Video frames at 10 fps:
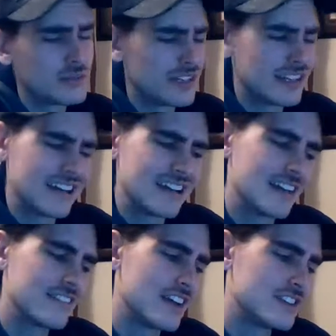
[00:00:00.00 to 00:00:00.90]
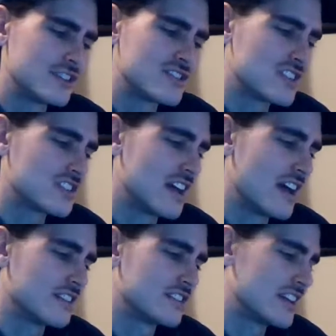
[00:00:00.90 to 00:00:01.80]
but I just trust
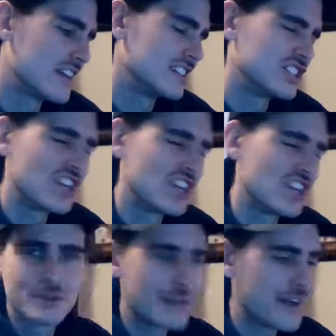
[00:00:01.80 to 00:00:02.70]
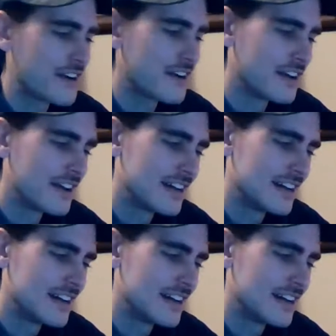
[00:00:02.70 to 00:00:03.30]
Giles better.